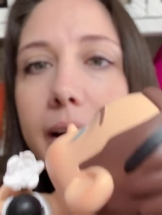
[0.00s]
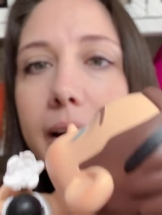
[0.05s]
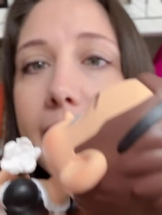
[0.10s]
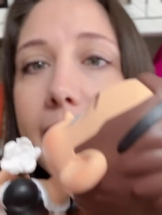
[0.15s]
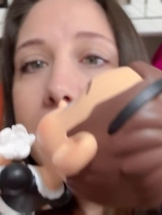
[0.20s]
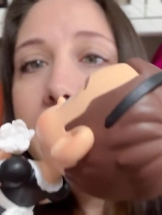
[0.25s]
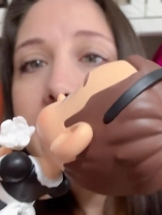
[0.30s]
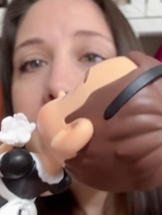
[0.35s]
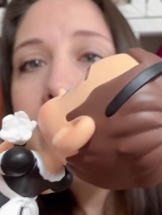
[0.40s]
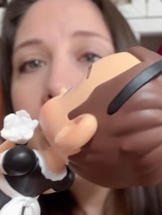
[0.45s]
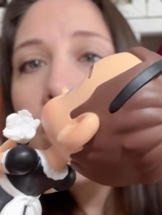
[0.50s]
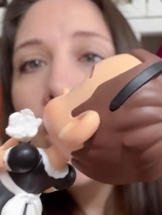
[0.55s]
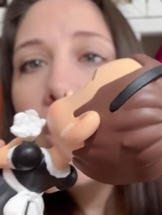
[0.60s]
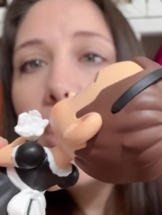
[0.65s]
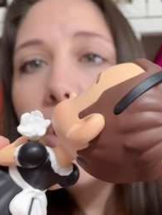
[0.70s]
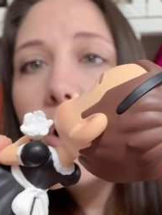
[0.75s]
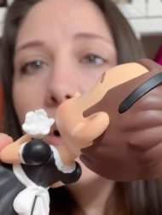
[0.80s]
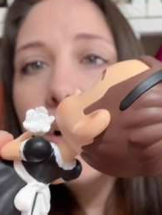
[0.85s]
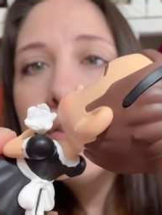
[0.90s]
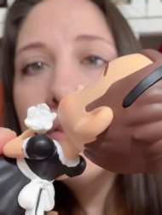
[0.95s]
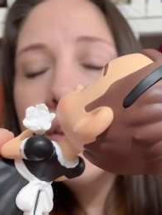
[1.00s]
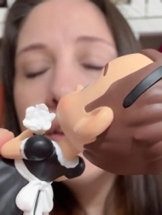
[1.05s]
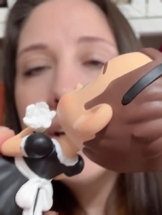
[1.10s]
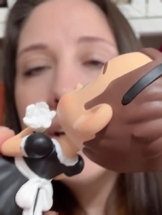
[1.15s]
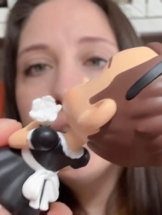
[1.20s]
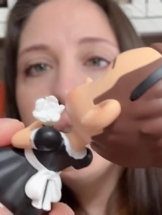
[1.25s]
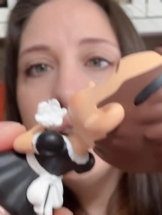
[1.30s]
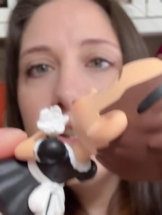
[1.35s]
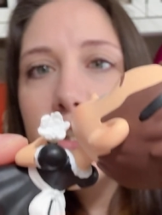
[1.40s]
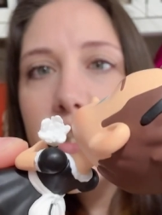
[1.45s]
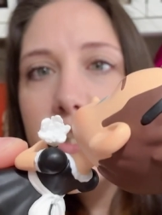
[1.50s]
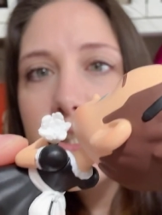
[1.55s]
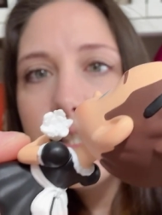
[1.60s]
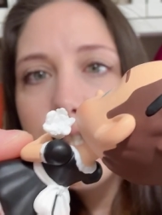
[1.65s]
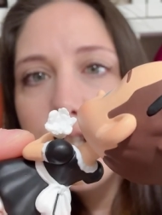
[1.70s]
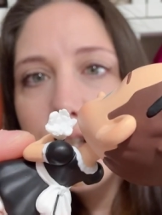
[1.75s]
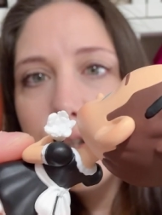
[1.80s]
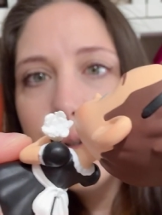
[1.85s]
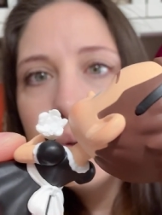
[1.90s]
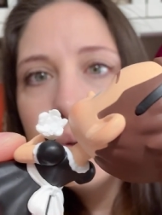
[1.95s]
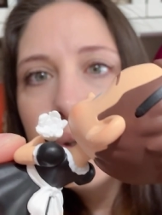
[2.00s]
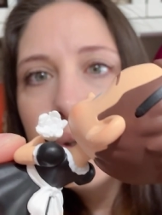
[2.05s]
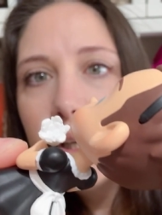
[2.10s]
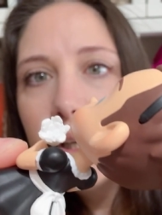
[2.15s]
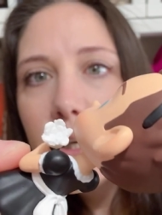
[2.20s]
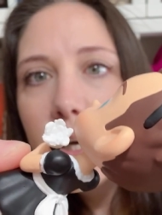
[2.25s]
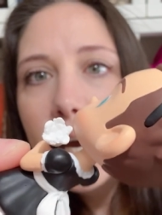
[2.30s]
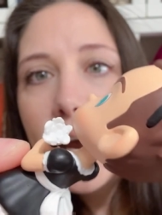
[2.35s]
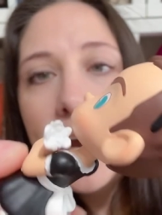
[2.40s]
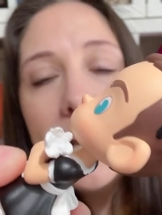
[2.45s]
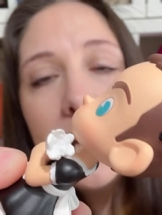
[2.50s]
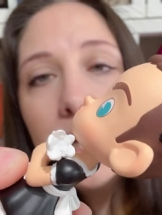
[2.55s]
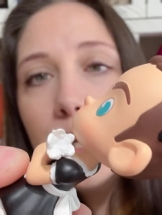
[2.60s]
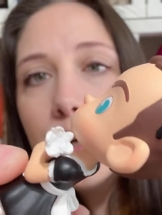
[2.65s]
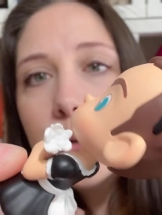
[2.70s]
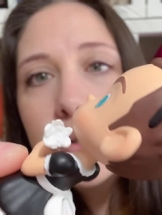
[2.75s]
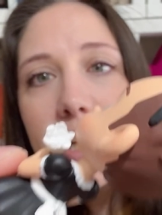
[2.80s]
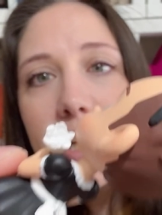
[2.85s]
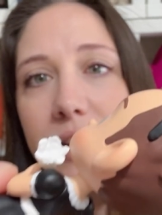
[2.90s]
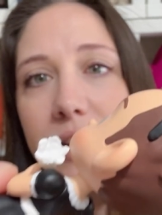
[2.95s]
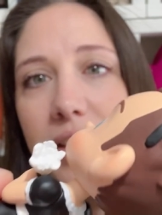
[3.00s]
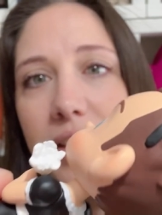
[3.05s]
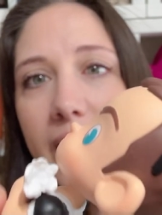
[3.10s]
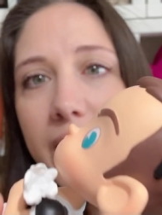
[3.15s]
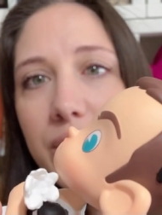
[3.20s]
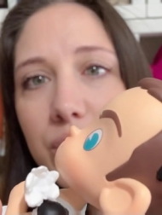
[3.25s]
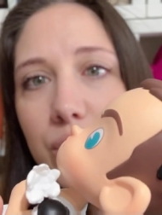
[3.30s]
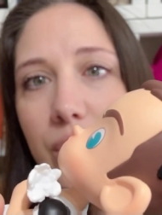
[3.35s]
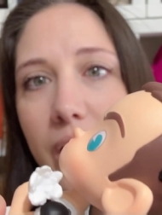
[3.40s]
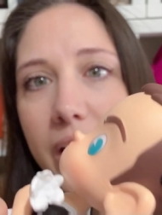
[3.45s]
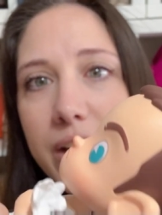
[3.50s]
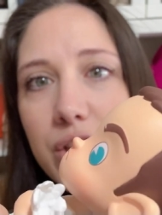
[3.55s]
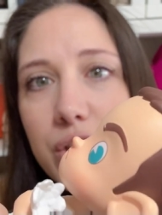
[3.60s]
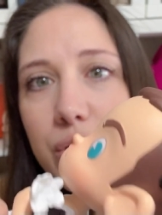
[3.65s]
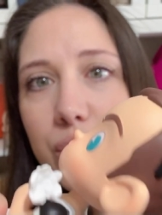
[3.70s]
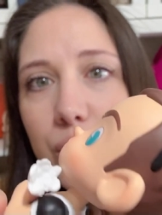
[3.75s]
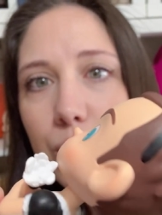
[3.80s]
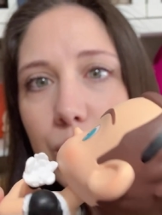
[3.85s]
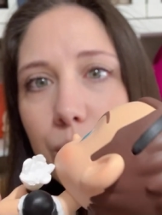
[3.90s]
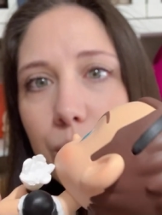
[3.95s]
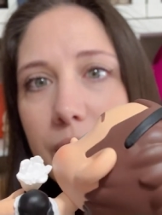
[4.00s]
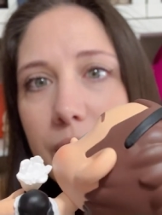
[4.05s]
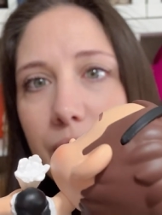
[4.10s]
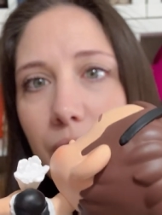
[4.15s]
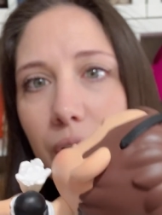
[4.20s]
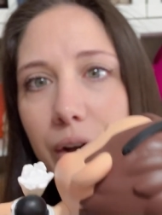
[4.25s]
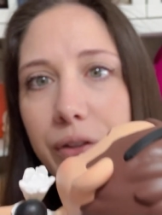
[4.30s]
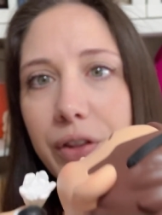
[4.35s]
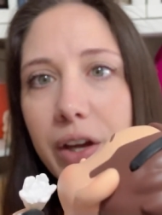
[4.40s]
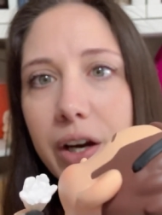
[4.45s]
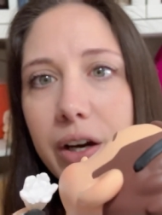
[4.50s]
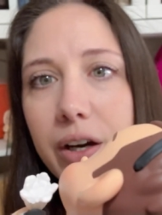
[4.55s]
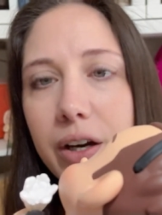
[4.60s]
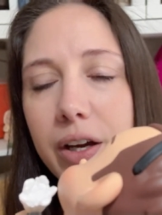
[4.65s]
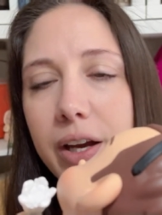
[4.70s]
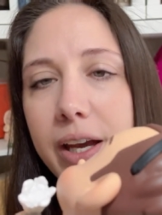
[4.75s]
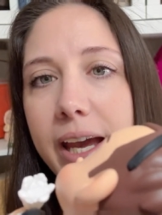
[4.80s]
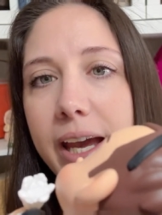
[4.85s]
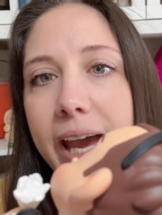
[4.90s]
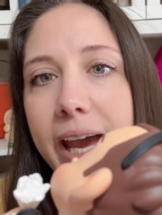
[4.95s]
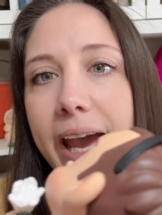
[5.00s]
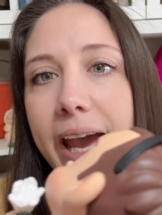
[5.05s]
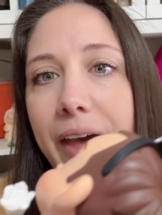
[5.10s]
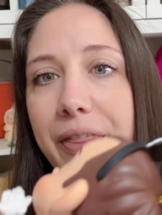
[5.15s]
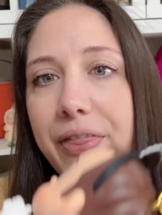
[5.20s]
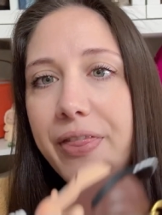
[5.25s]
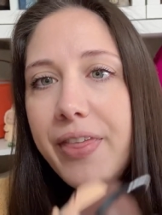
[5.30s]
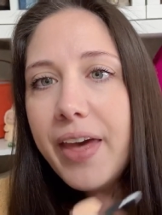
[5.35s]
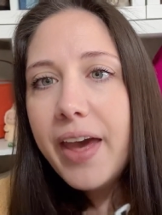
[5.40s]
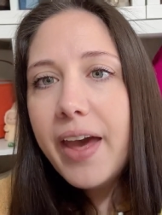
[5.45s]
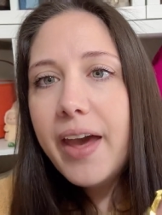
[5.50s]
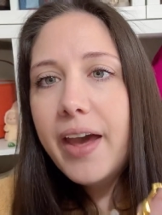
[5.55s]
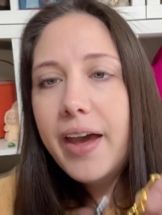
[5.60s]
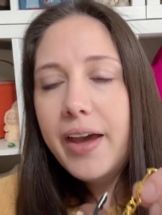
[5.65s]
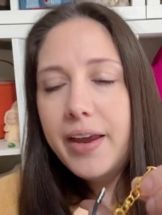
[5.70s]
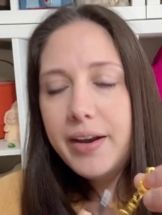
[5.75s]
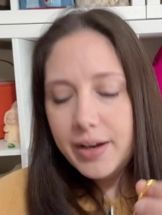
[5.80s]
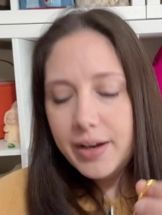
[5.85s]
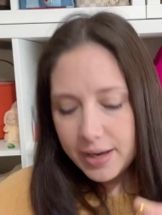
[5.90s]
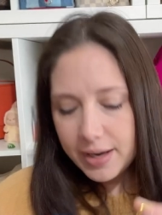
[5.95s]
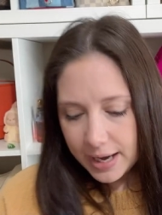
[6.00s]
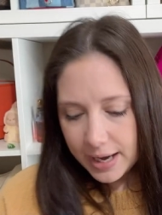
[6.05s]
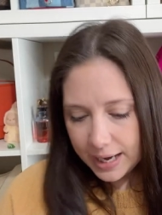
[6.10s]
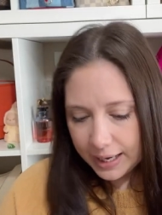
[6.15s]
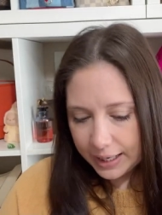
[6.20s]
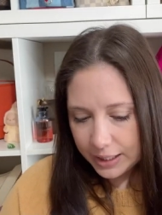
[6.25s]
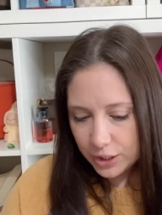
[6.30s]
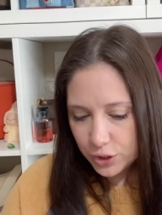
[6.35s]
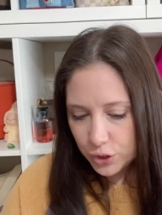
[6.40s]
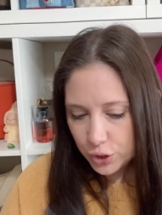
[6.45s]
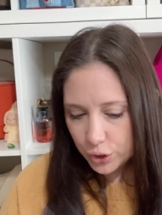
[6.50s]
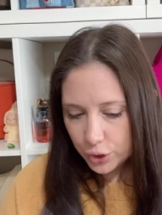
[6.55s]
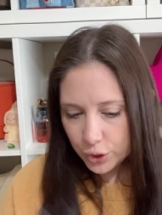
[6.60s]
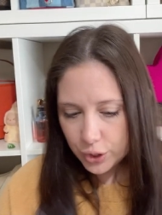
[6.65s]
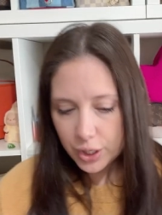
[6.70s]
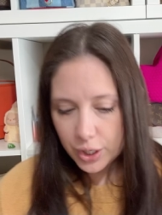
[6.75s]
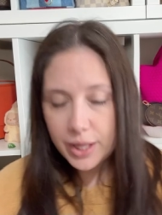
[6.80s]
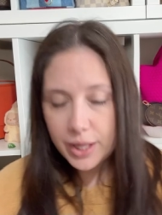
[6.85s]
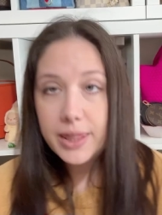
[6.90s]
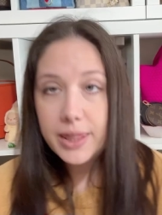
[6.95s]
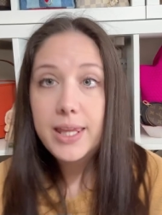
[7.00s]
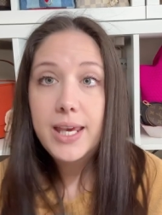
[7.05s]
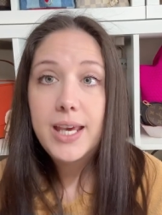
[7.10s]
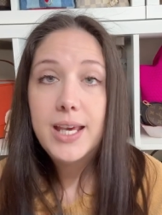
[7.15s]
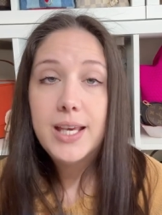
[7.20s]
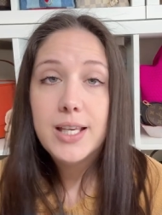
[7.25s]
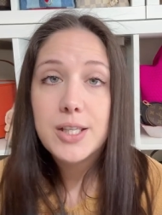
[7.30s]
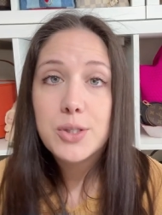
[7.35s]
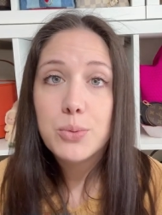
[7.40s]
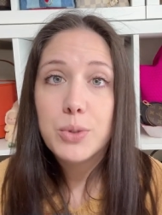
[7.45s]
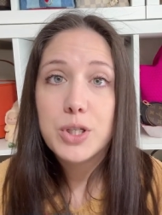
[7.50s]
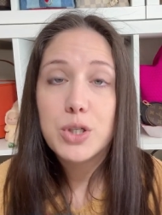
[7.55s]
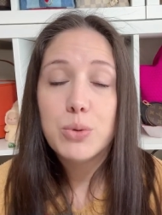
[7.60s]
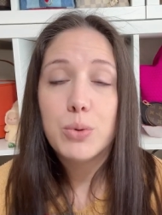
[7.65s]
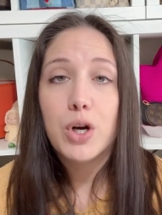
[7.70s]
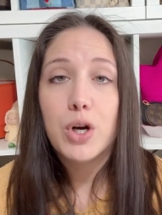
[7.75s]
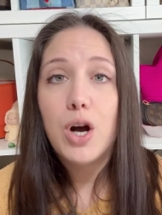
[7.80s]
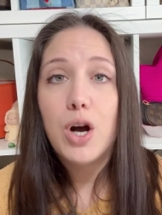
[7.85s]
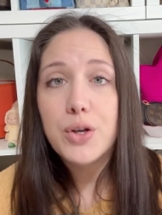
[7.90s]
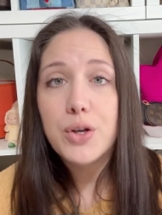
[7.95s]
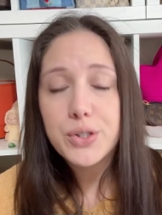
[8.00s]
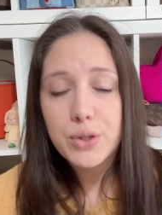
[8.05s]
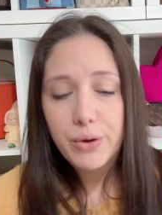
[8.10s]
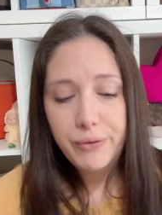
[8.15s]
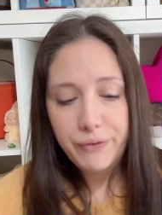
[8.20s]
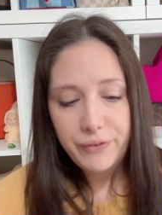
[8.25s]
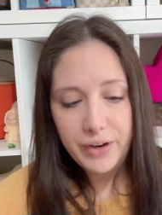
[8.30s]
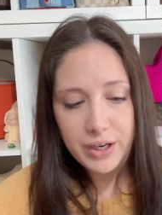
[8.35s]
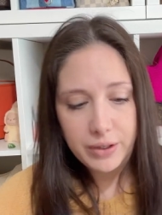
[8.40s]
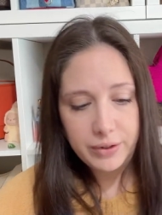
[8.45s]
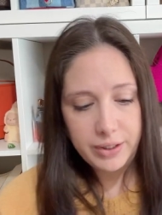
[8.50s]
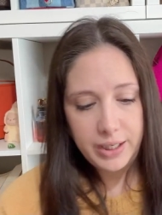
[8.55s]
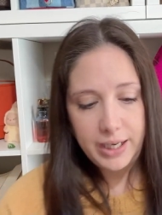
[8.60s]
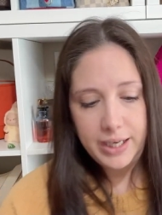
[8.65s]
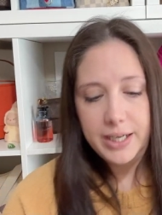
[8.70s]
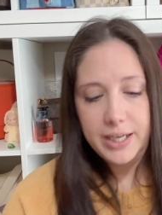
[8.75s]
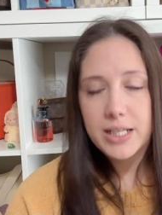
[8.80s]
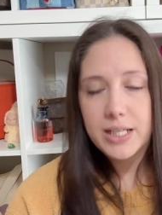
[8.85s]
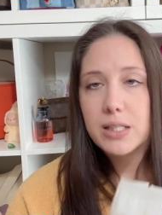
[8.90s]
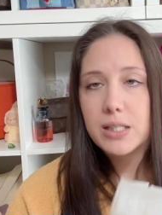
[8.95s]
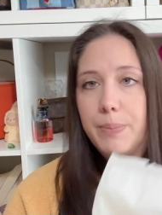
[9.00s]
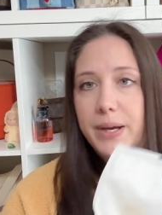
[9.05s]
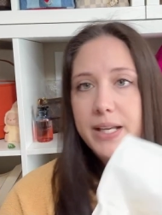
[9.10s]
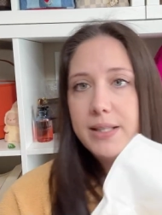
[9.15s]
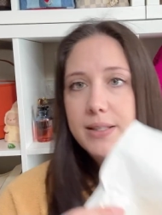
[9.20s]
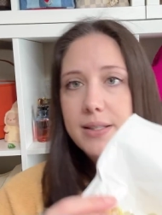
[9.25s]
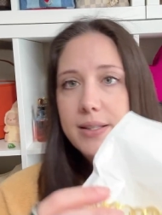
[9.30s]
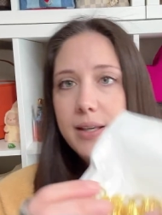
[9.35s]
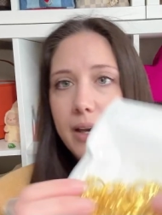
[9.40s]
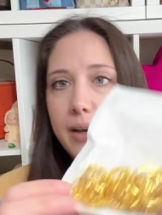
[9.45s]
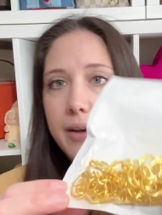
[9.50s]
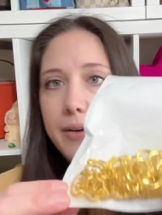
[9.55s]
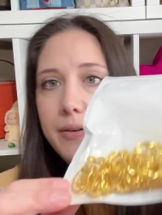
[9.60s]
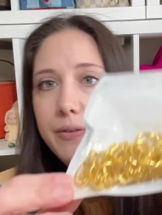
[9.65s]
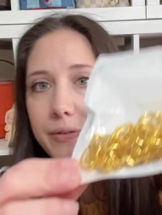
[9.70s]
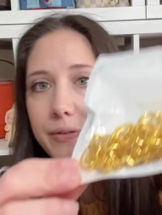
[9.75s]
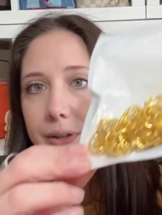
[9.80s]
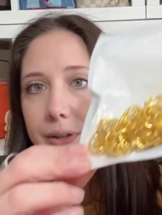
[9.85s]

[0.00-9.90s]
It is on there good too. I didn't use anything extra. I just screwed it on there. And then I took these, which were also fairly inexpensive.